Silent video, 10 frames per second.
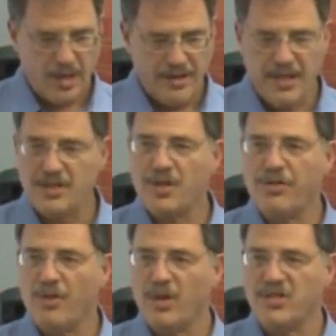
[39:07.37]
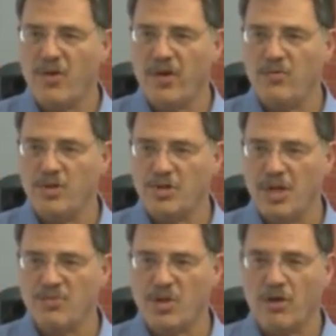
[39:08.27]
These authoritarian
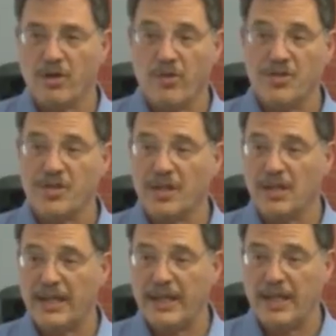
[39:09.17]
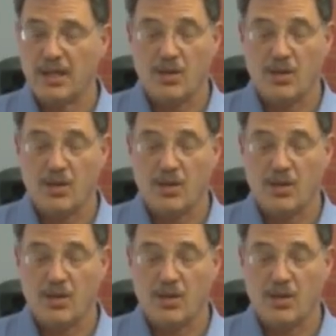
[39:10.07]
regimes are increasingly